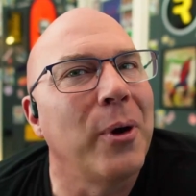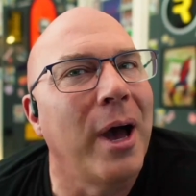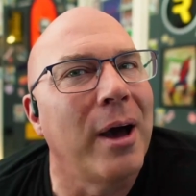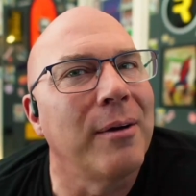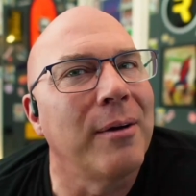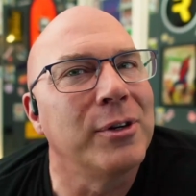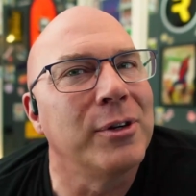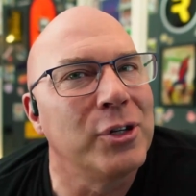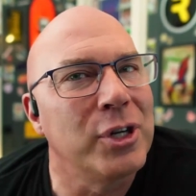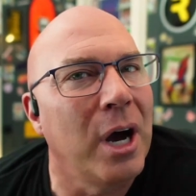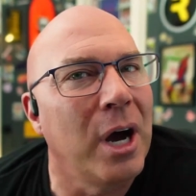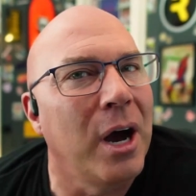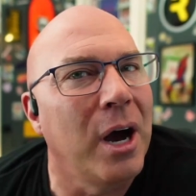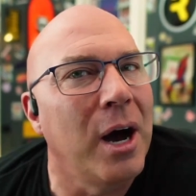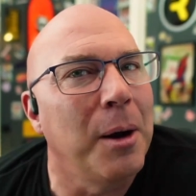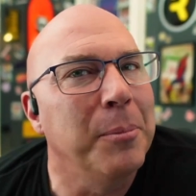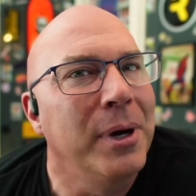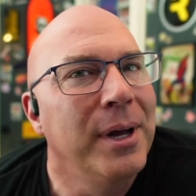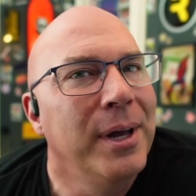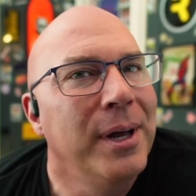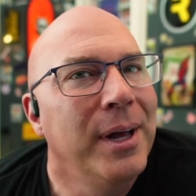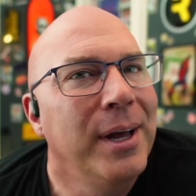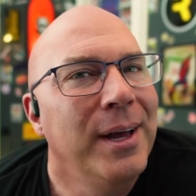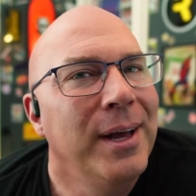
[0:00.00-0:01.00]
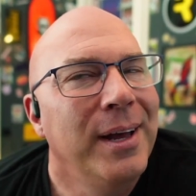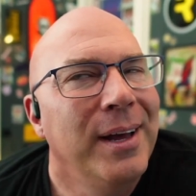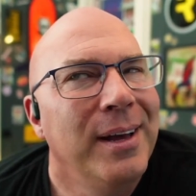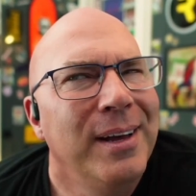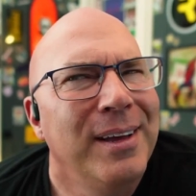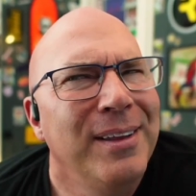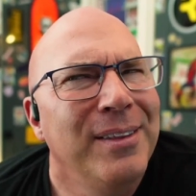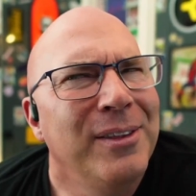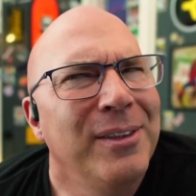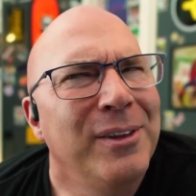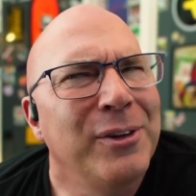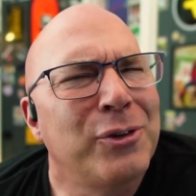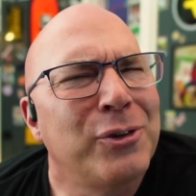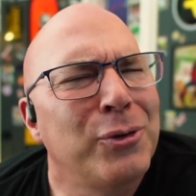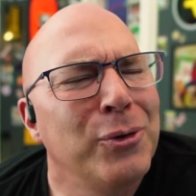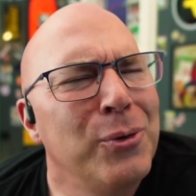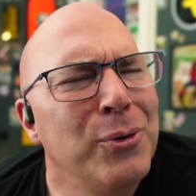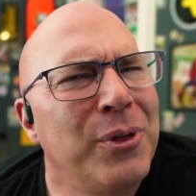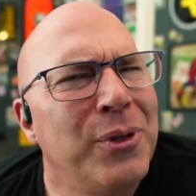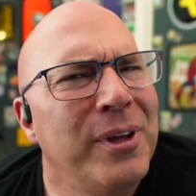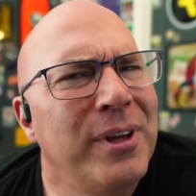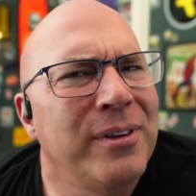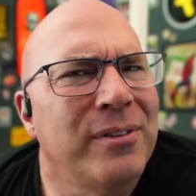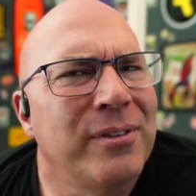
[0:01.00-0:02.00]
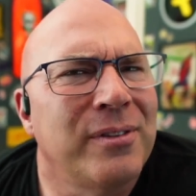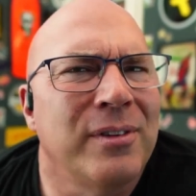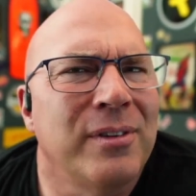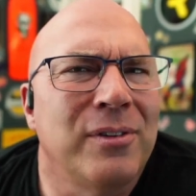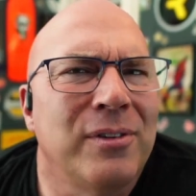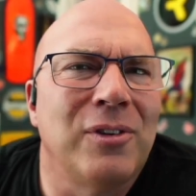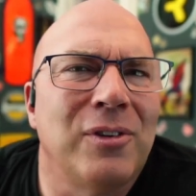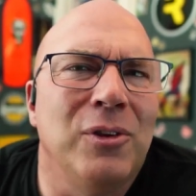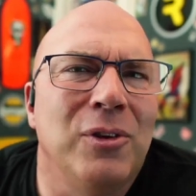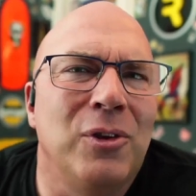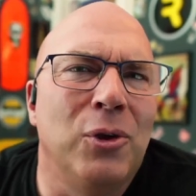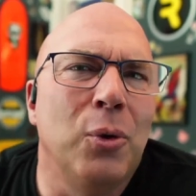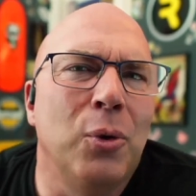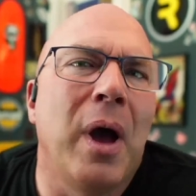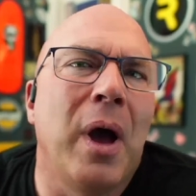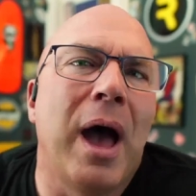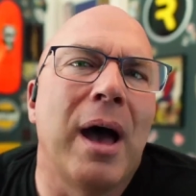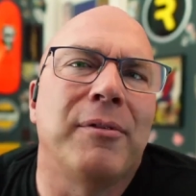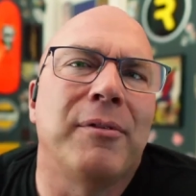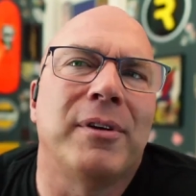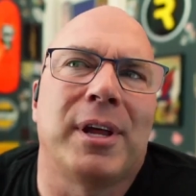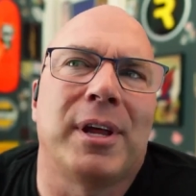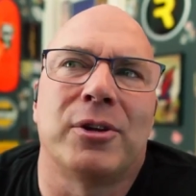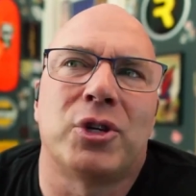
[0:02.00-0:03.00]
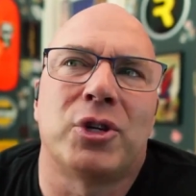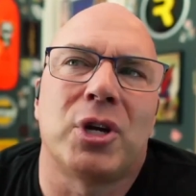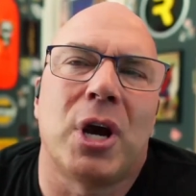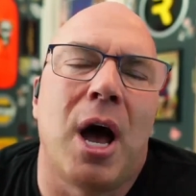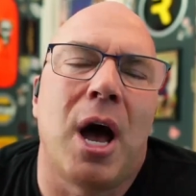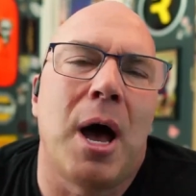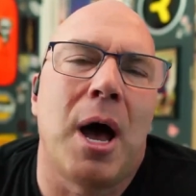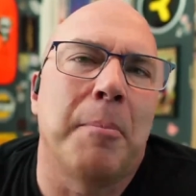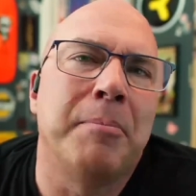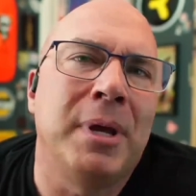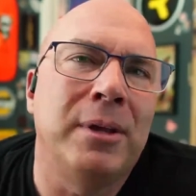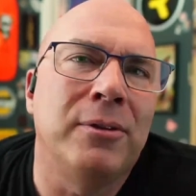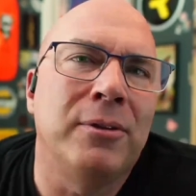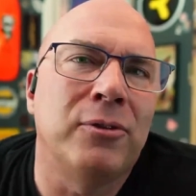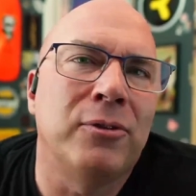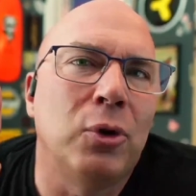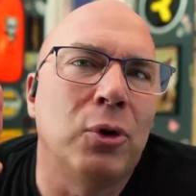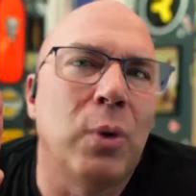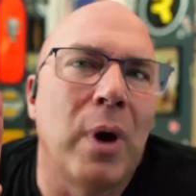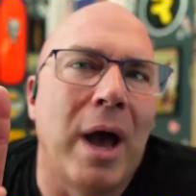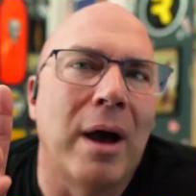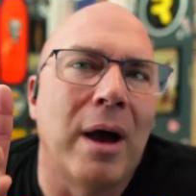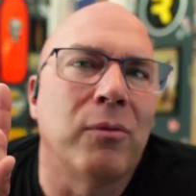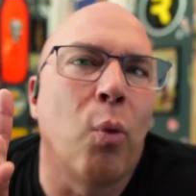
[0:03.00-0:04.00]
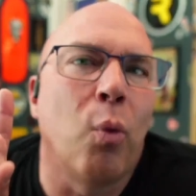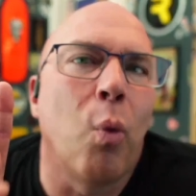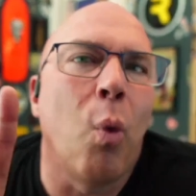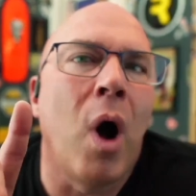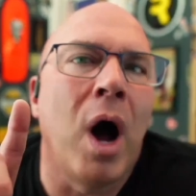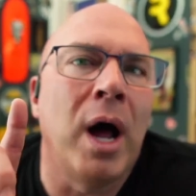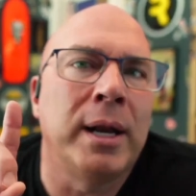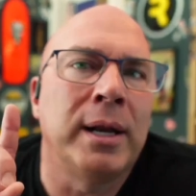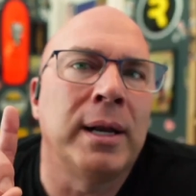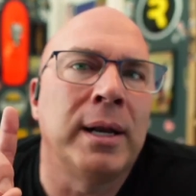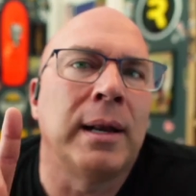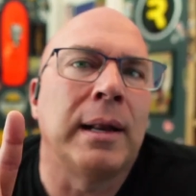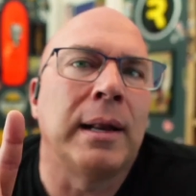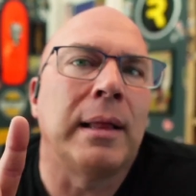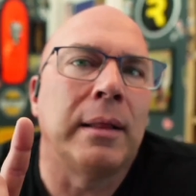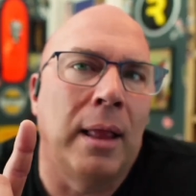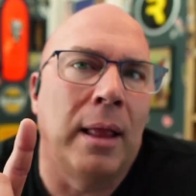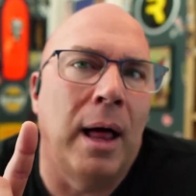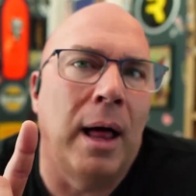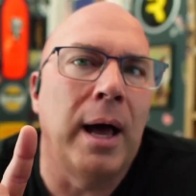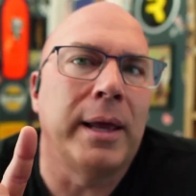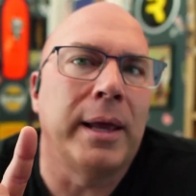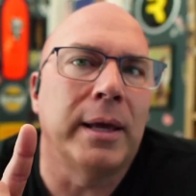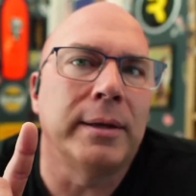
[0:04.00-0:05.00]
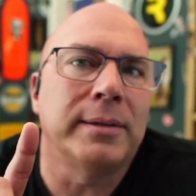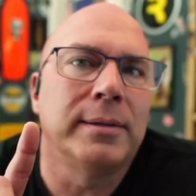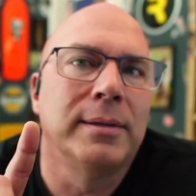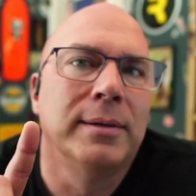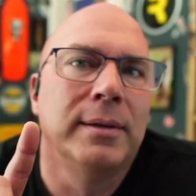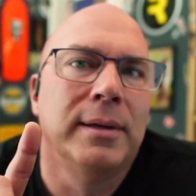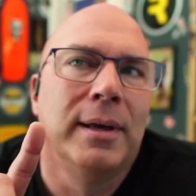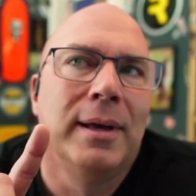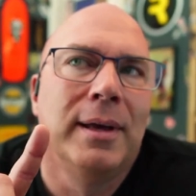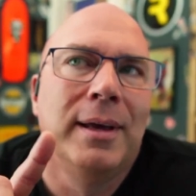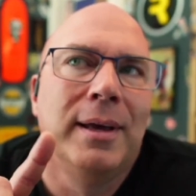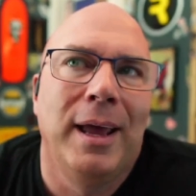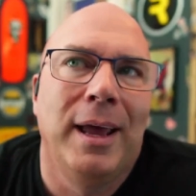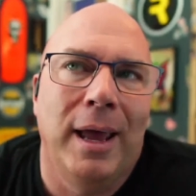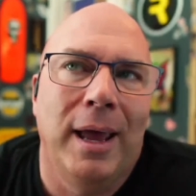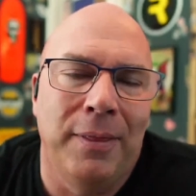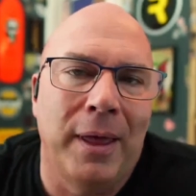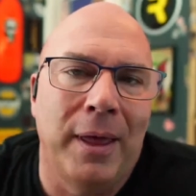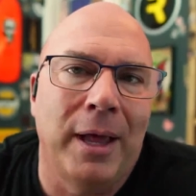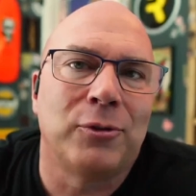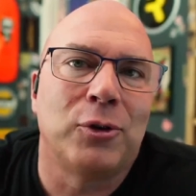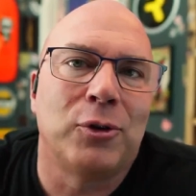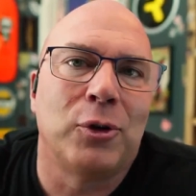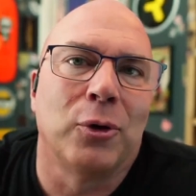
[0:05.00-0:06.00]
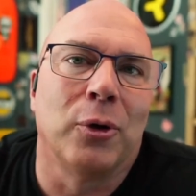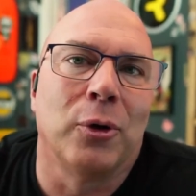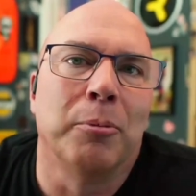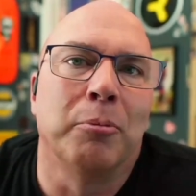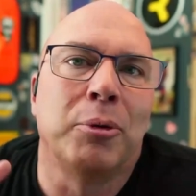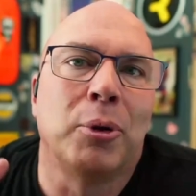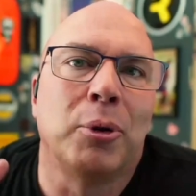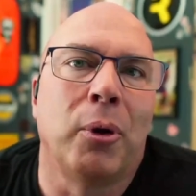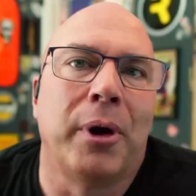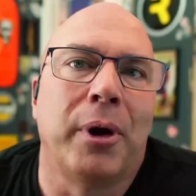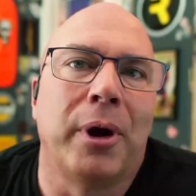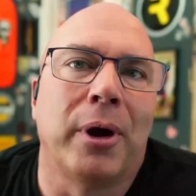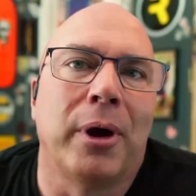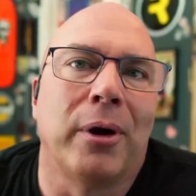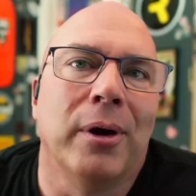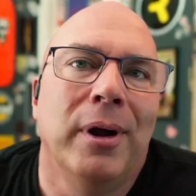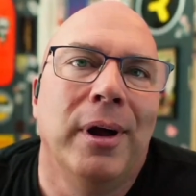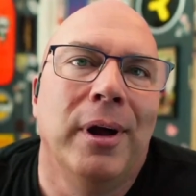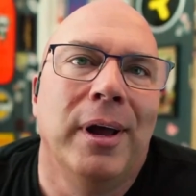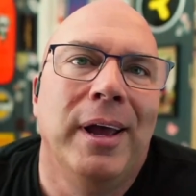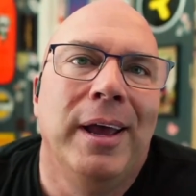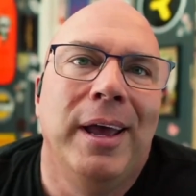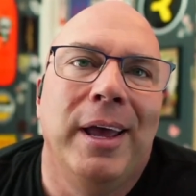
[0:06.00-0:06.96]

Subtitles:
you have a job. The truth is you having a job means you have one client, and that's your employer.